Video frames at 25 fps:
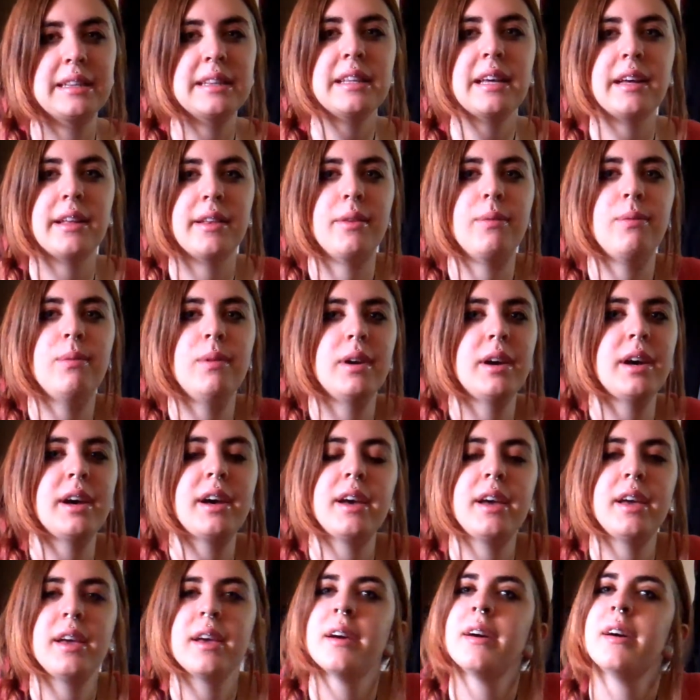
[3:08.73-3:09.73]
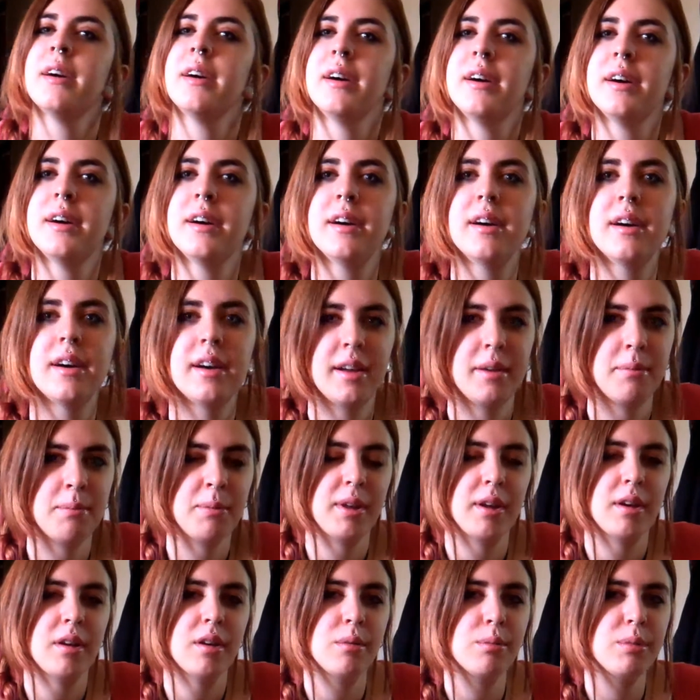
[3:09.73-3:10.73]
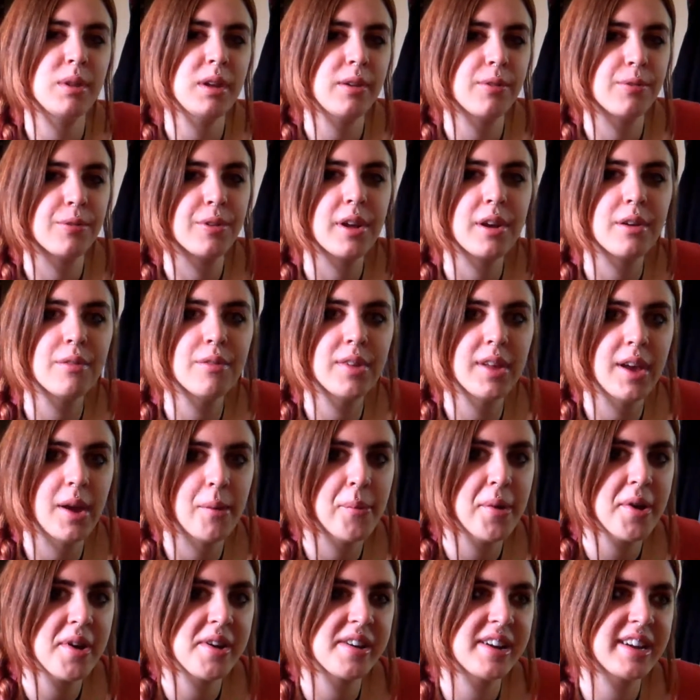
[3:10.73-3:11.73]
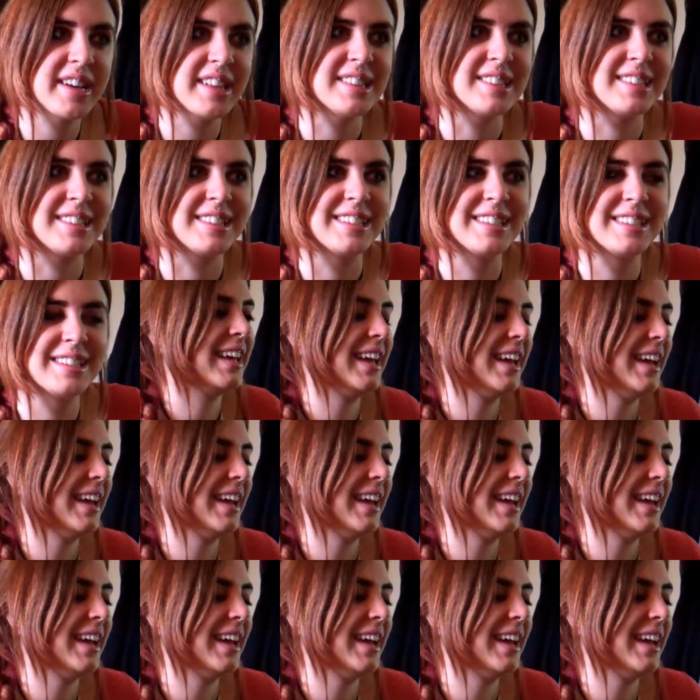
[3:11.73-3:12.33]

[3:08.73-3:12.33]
That's why I'm terribly afraid of librarians.